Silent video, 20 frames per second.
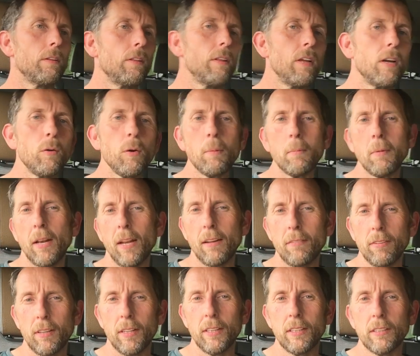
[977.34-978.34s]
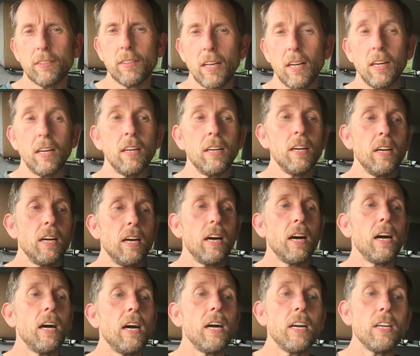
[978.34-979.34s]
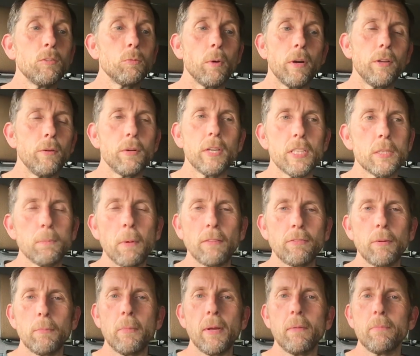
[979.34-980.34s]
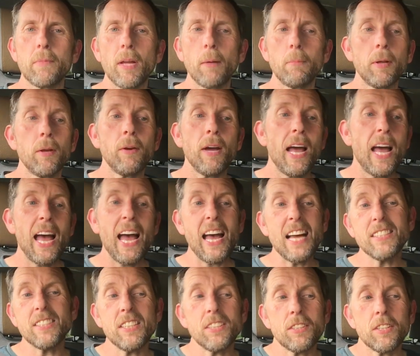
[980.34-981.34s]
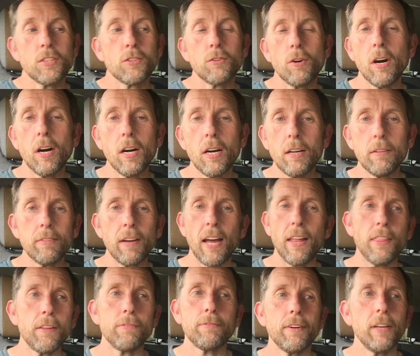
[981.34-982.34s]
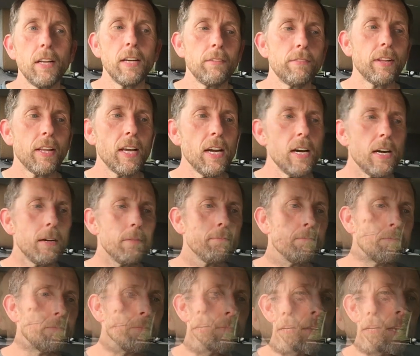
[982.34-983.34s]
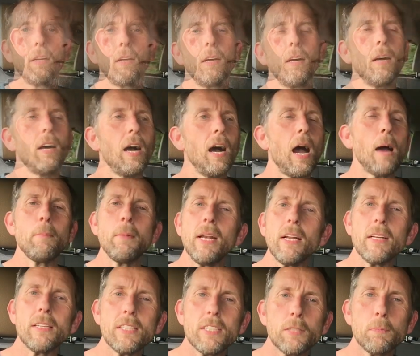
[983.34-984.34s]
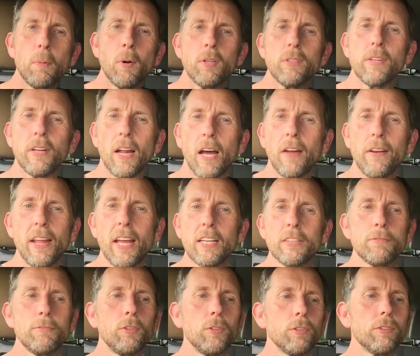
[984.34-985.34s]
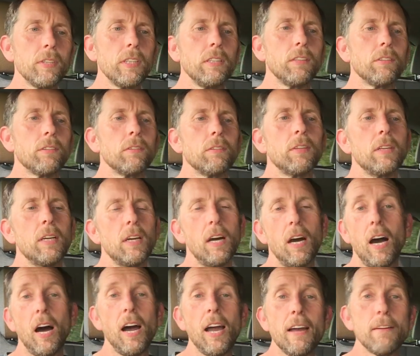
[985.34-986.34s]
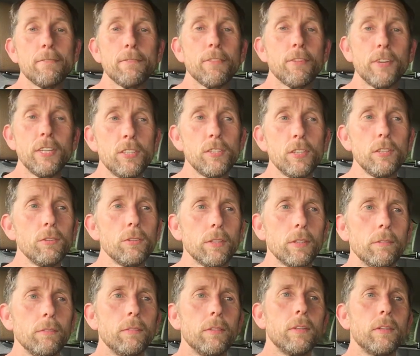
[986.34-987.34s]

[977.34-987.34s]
The equipment level in this car is what you would expect from BMW, as is the drive and the feel of the car. I'm a little disappointed it only has 4 seats. I have 3 children,